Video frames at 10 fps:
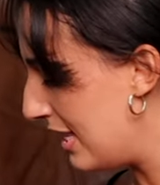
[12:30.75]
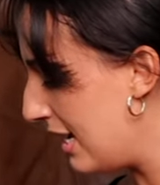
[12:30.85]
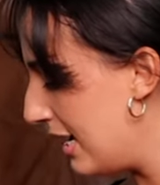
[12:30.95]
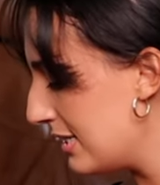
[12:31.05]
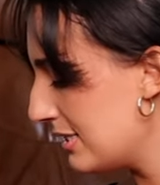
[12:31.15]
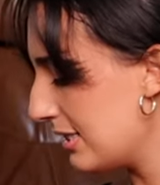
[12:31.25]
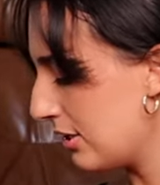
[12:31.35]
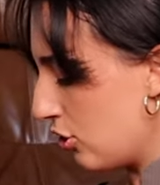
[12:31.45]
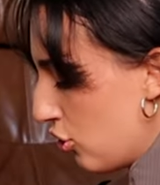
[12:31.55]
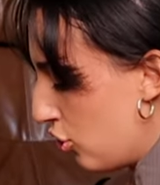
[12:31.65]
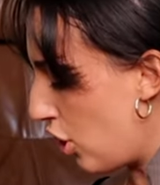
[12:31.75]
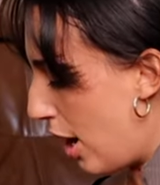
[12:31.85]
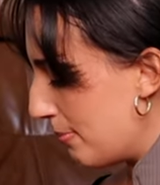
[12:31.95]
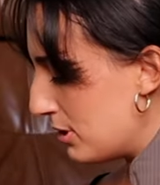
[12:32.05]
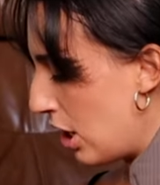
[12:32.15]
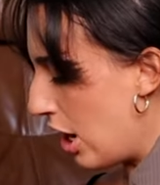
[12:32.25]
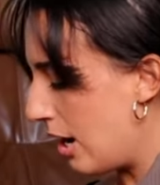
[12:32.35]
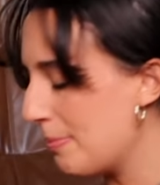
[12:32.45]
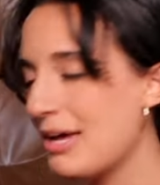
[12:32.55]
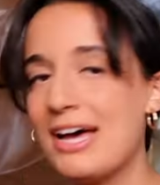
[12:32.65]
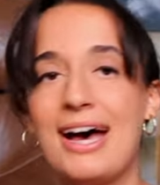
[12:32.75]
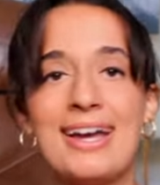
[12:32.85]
this, little crop top,